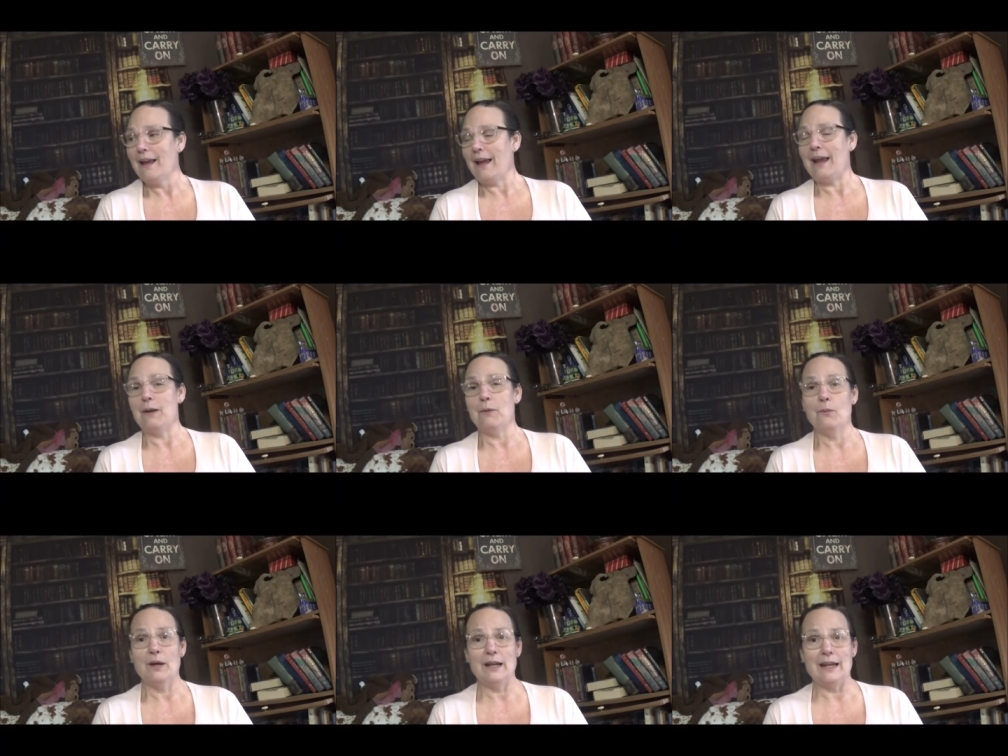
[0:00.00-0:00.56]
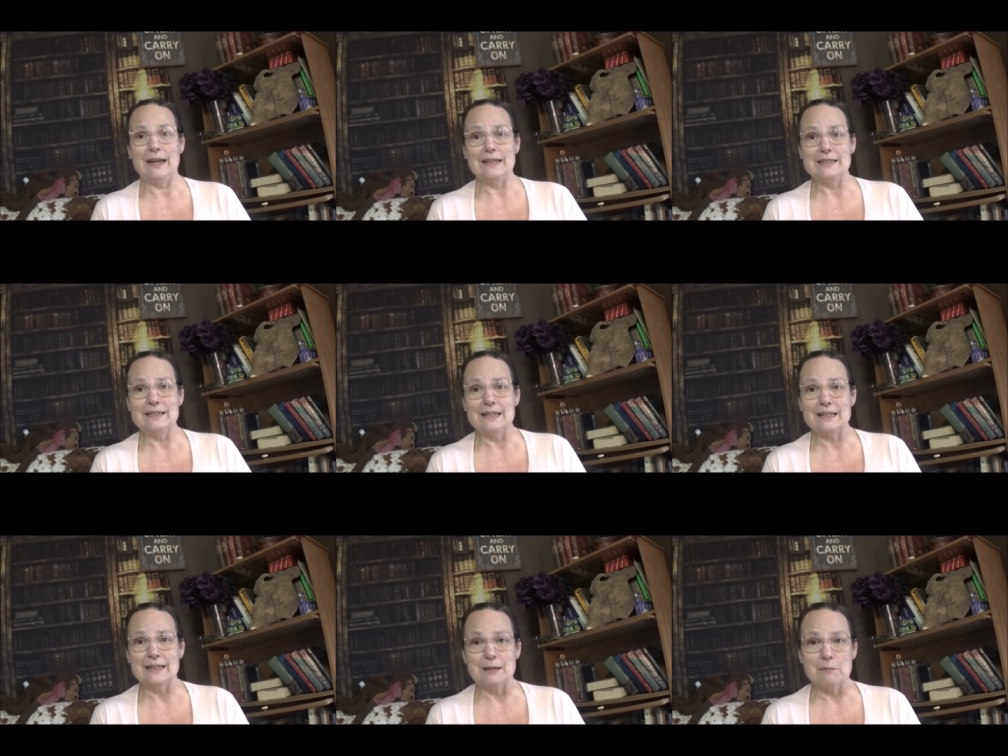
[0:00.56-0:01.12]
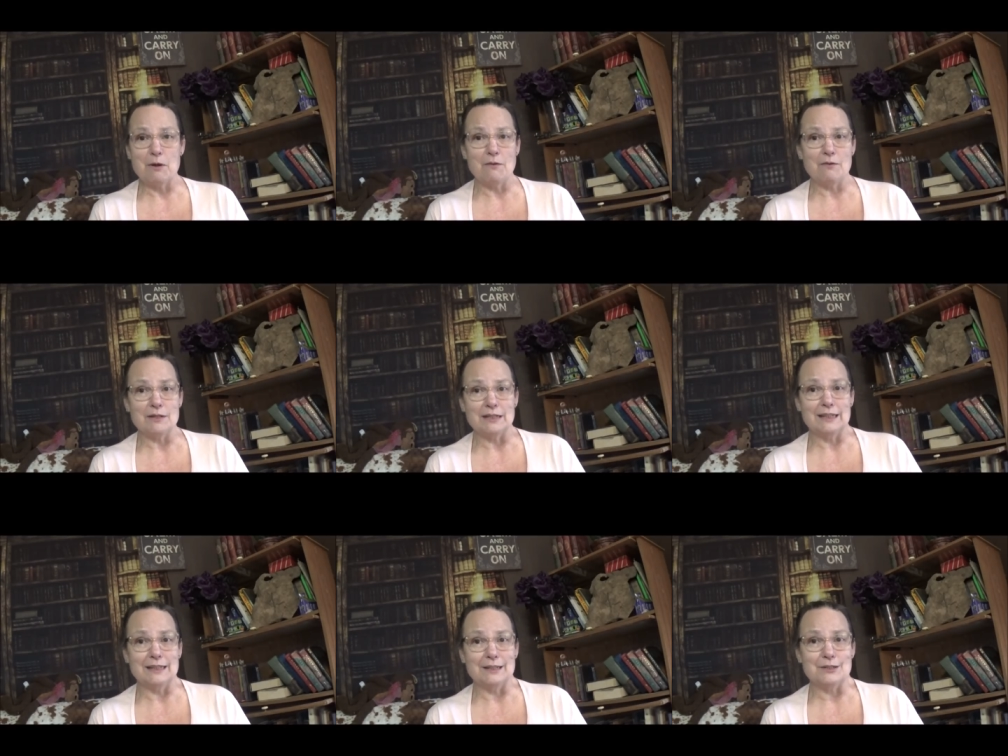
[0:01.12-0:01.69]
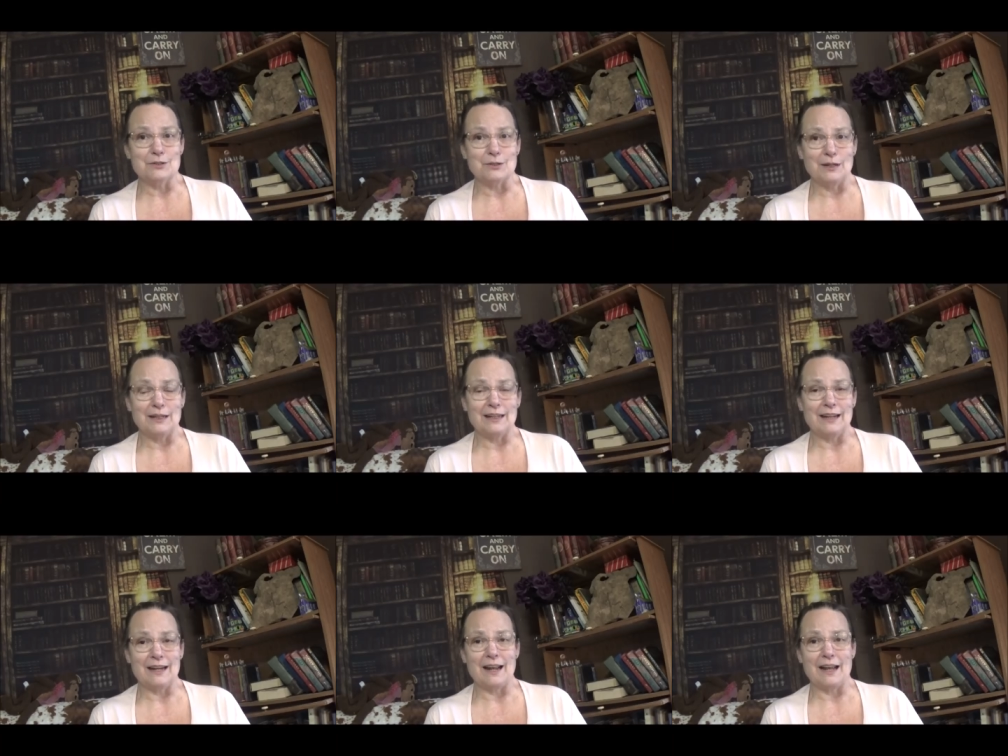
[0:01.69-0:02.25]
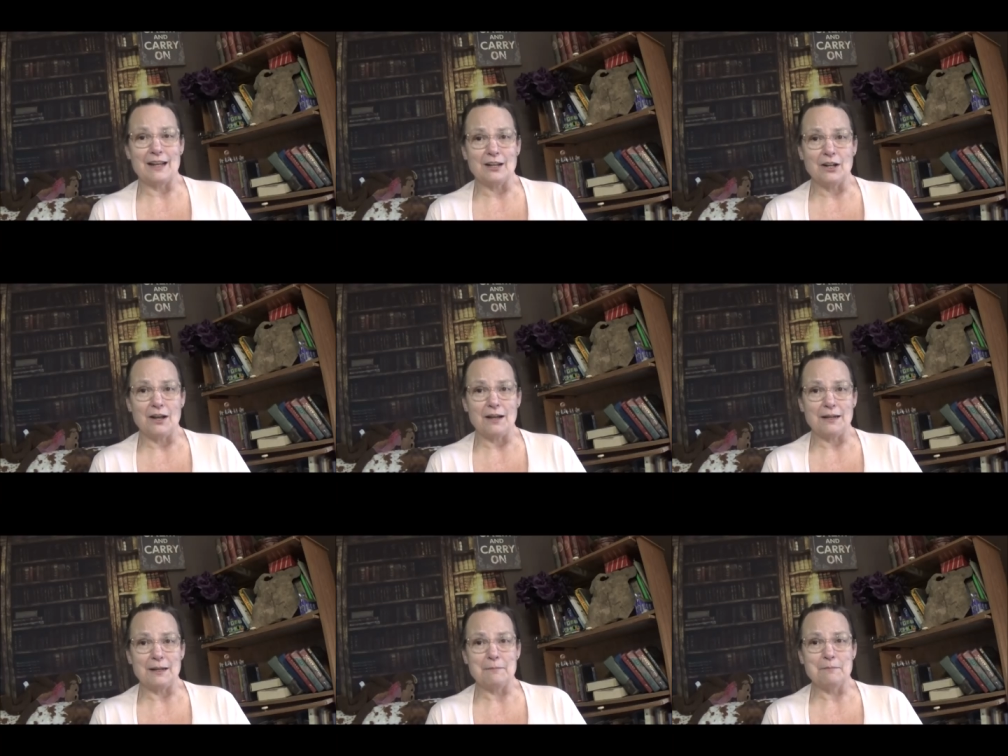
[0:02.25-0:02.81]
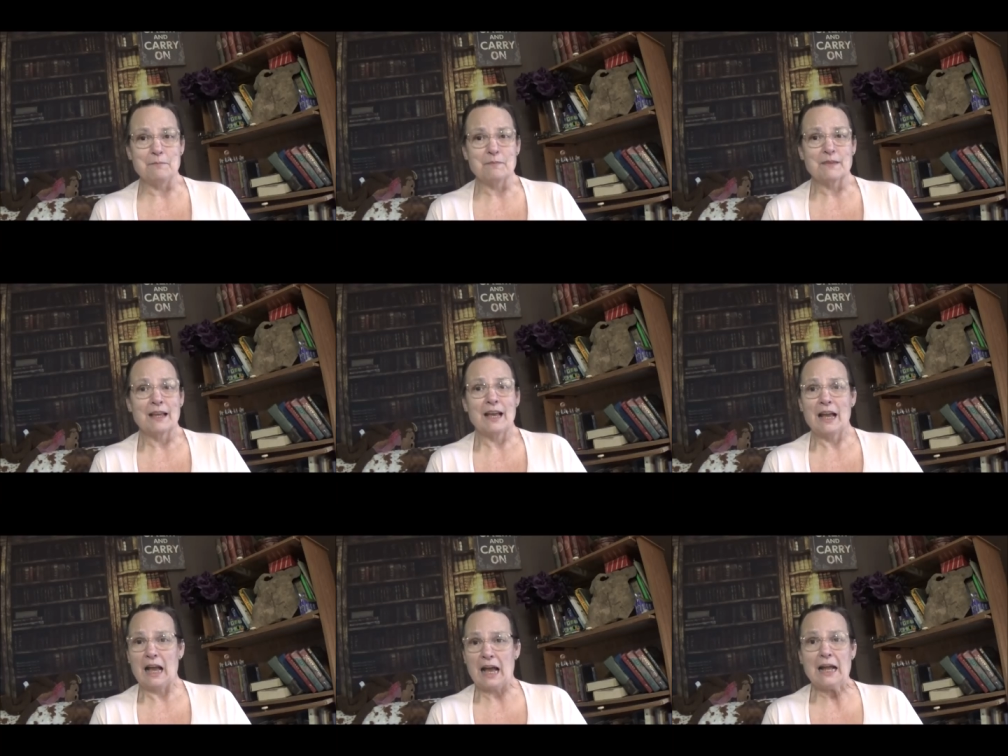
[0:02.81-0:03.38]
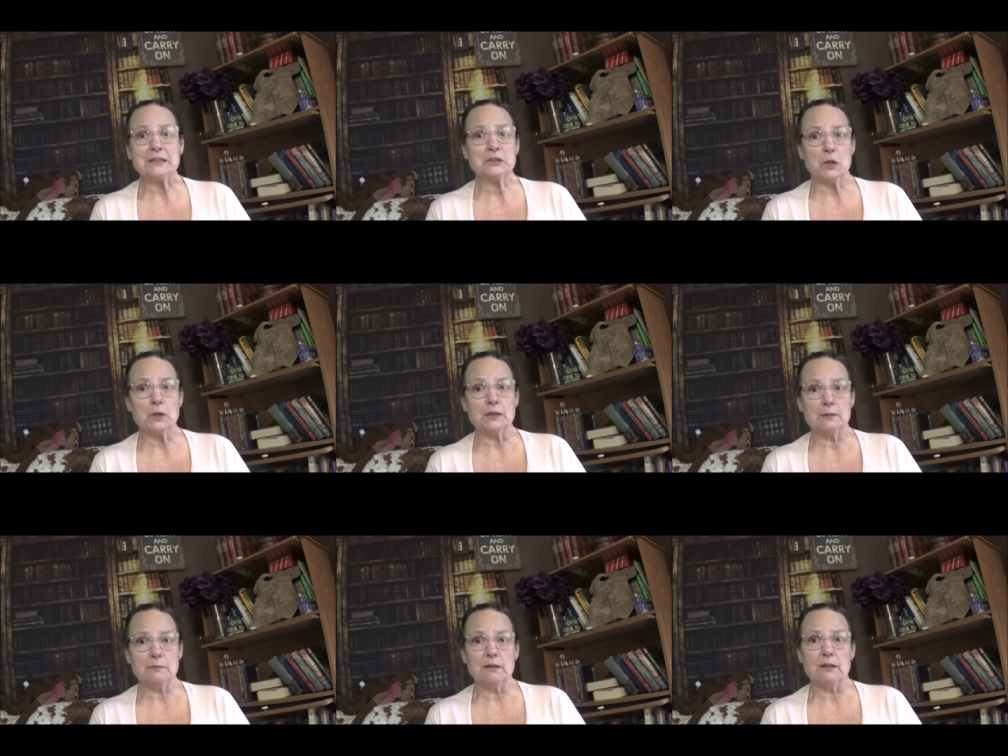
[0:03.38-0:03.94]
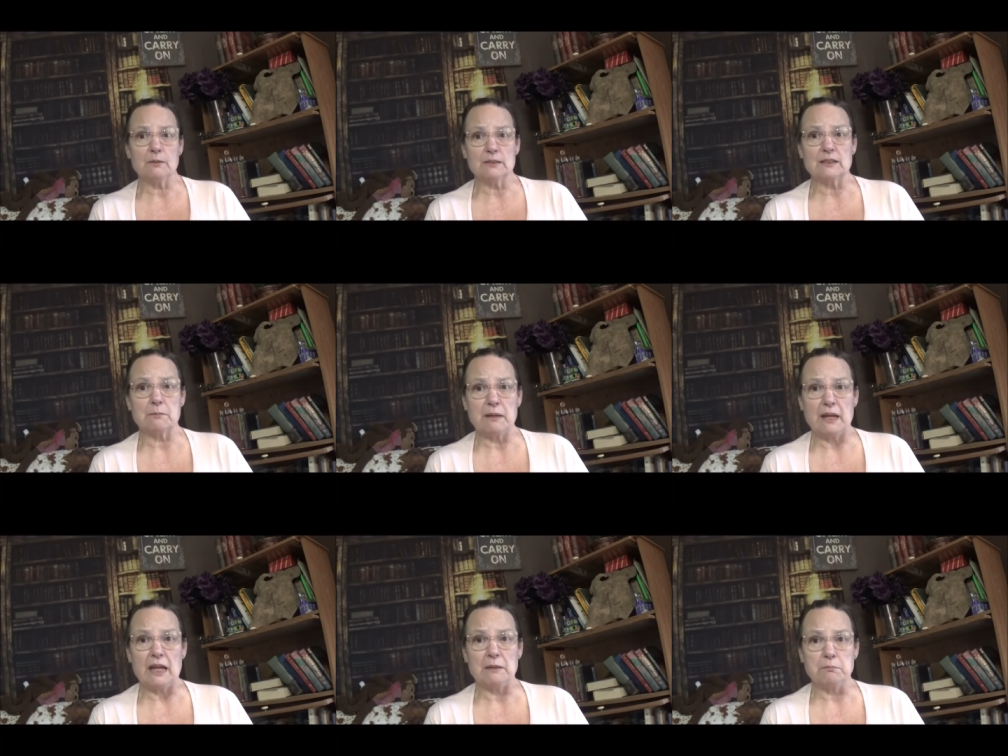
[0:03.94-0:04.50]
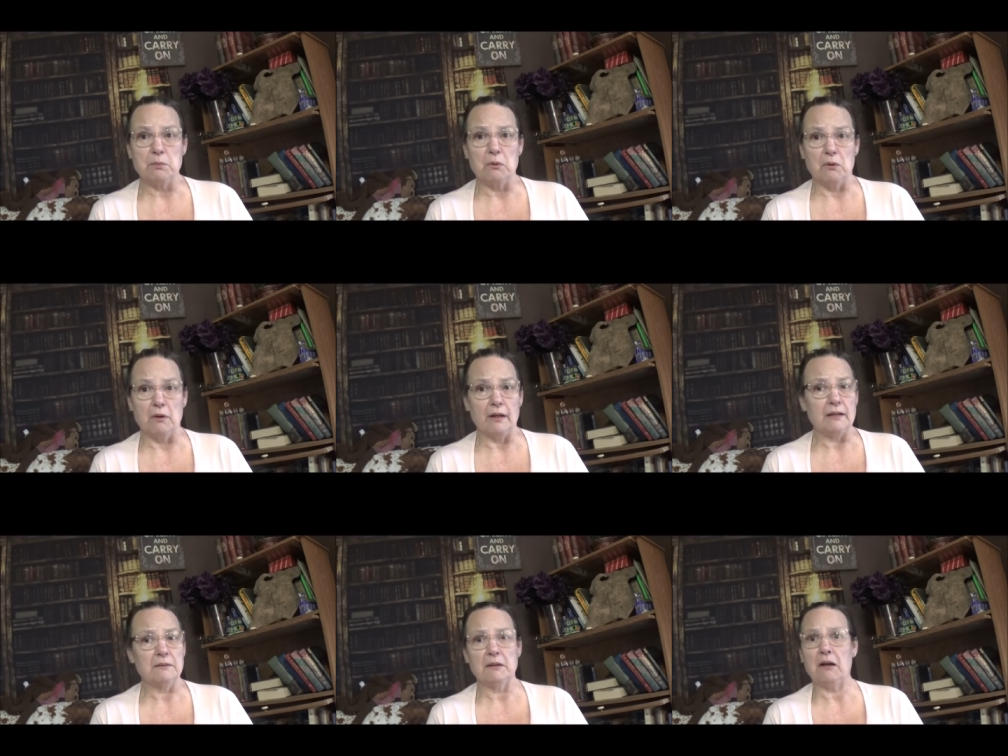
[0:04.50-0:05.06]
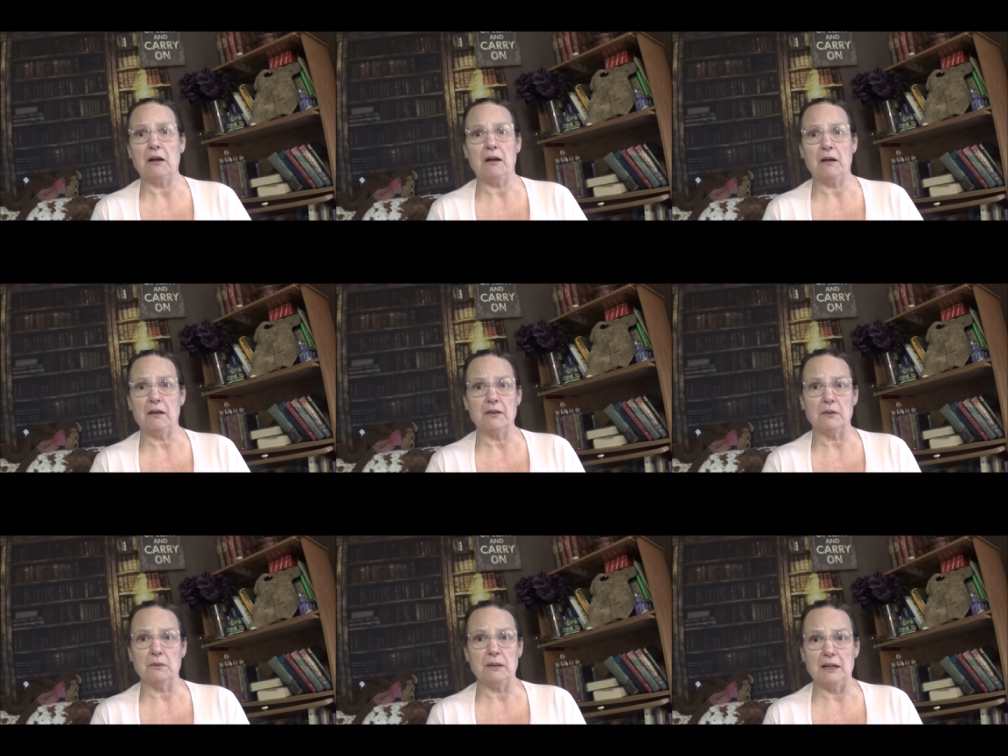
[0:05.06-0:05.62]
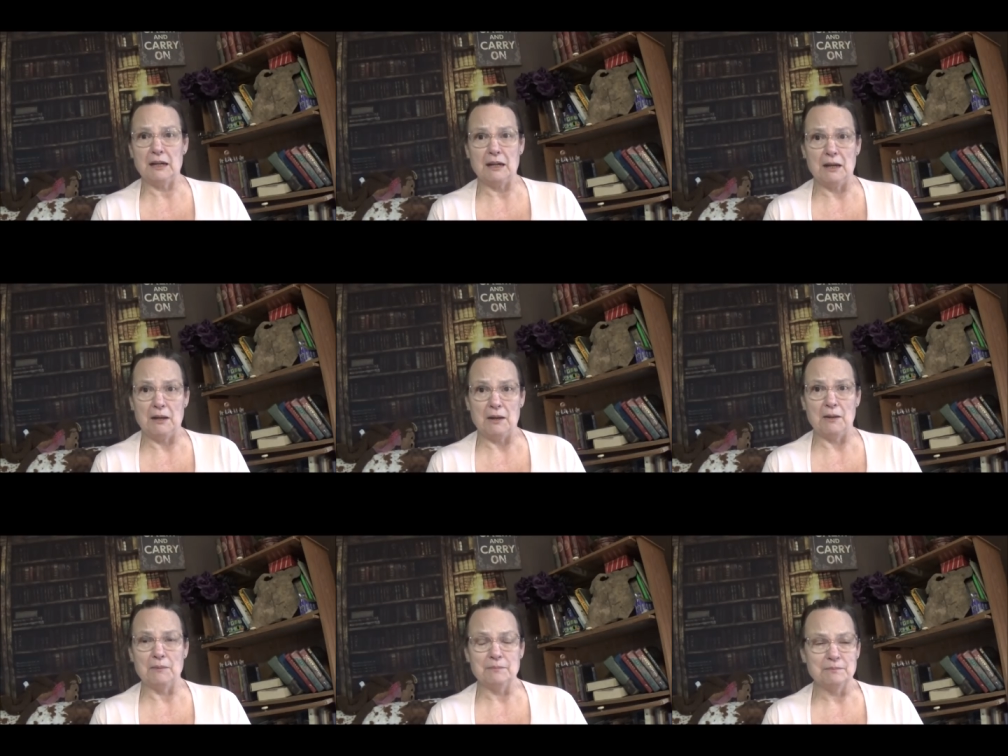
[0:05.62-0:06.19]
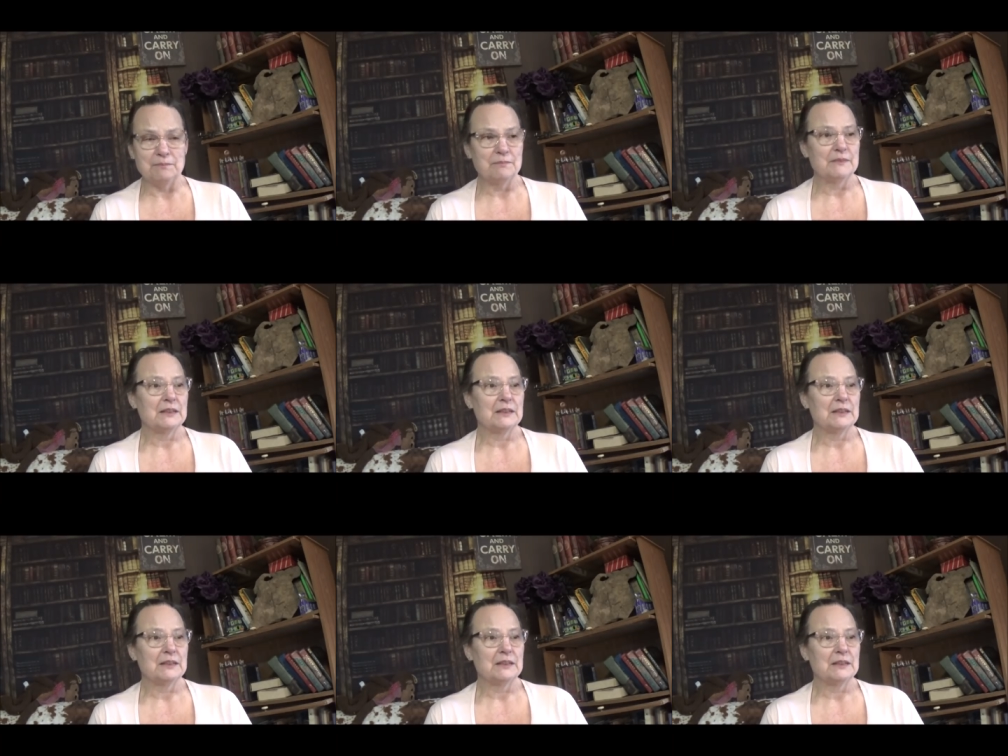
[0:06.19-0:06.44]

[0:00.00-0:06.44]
And when he did come over to get a treat and I caught him, I told him he was a bad boy all the way home.